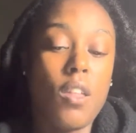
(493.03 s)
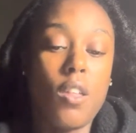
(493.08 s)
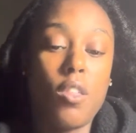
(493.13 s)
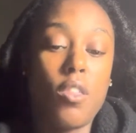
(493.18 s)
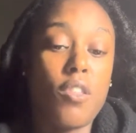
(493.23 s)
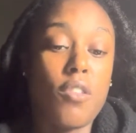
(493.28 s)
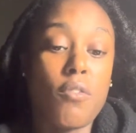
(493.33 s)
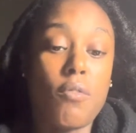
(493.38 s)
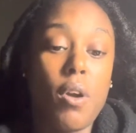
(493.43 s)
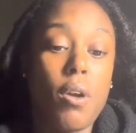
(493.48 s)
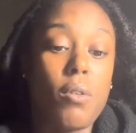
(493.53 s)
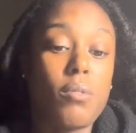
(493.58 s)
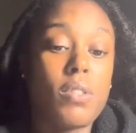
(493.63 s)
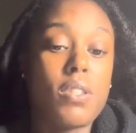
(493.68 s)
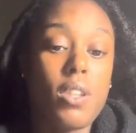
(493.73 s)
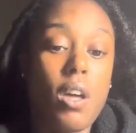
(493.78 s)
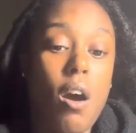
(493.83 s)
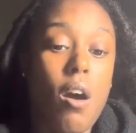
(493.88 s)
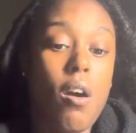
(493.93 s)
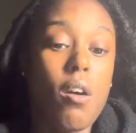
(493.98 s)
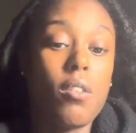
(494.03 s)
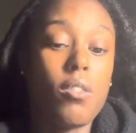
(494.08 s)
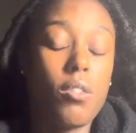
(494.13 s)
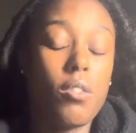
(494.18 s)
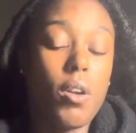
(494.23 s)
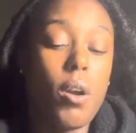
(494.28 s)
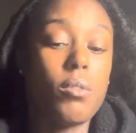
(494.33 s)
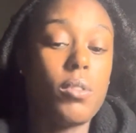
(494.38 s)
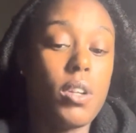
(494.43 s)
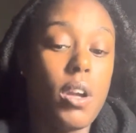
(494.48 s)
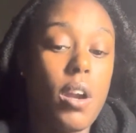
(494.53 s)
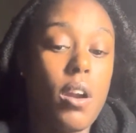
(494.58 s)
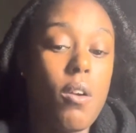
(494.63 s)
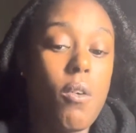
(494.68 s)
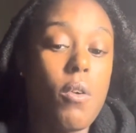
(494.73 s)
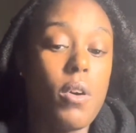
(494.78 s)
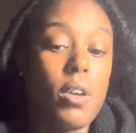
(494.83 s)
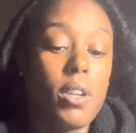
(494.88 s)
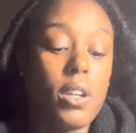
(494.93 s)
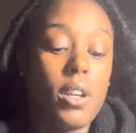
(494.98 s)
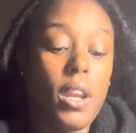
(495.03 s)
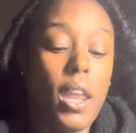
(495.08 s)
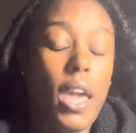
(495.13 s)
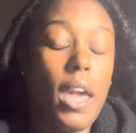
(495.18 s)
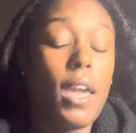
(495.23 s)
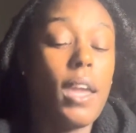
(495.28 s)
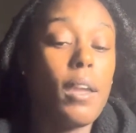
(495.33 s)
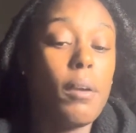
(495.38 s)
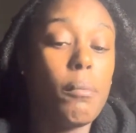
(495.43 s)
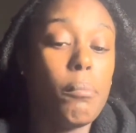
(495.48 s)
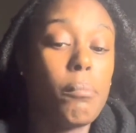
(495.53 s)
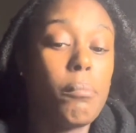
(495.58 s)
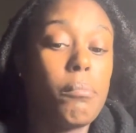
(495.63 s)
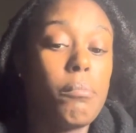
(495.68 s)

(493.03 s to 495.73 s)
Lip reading: throw dirt on your name.